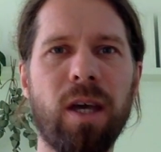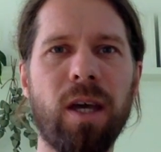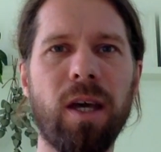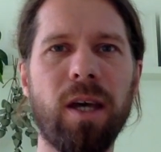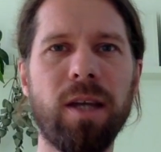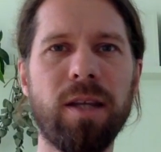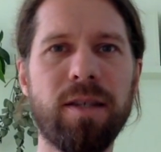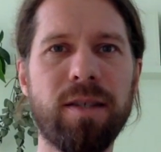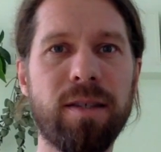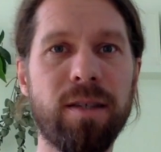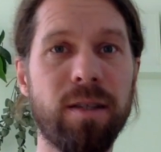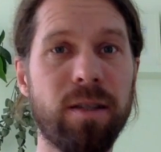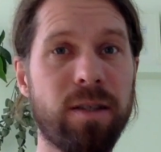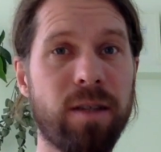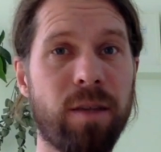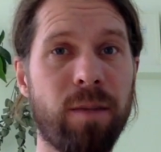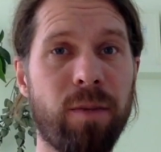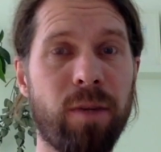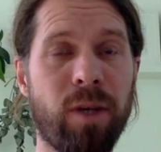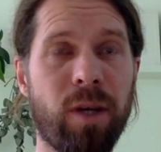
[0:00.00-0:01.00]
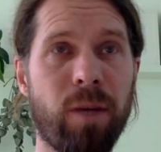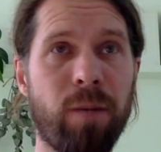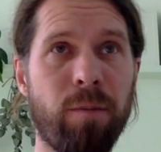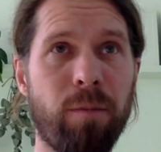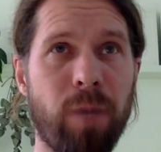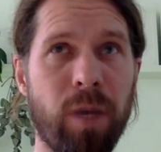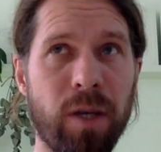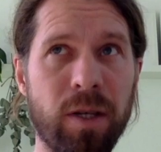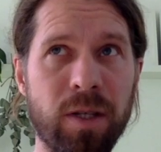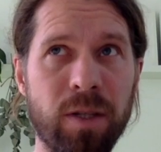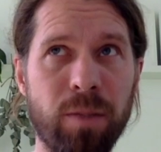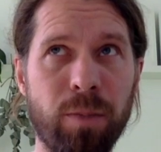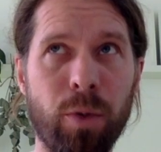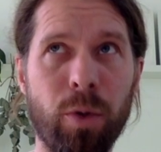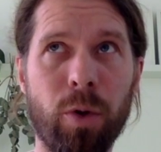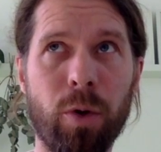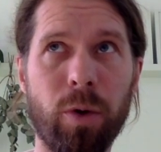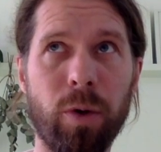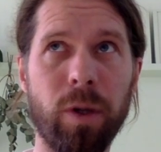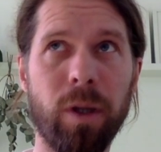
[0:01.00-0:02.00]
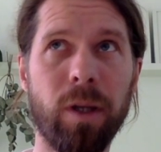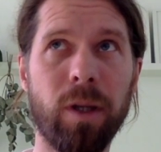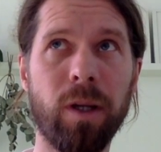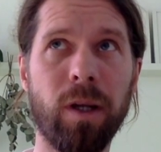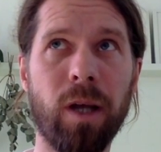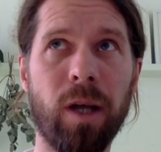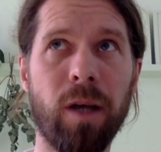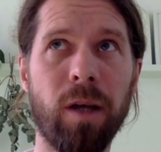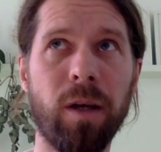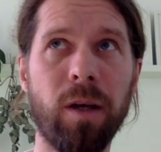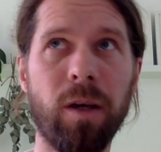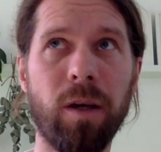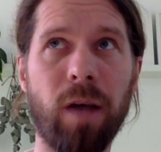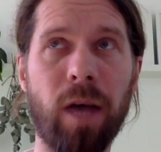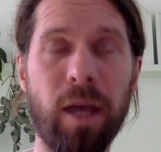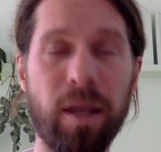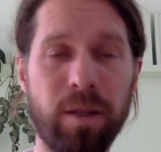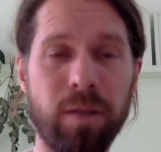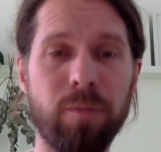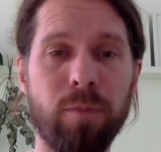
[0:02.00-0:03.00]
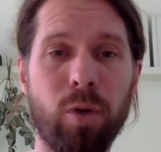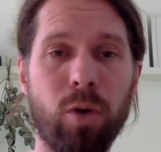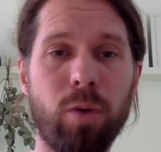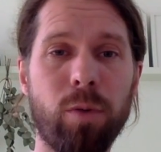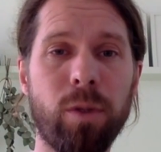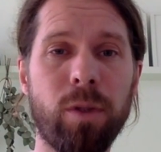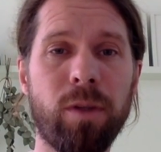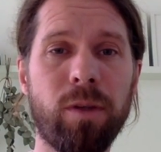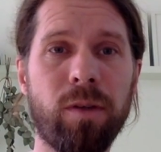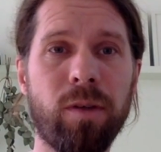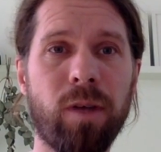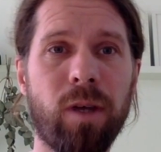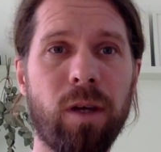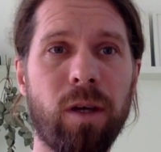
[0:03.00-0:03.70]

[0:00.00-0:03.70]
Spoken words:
It's still something I'm exploring at the moment.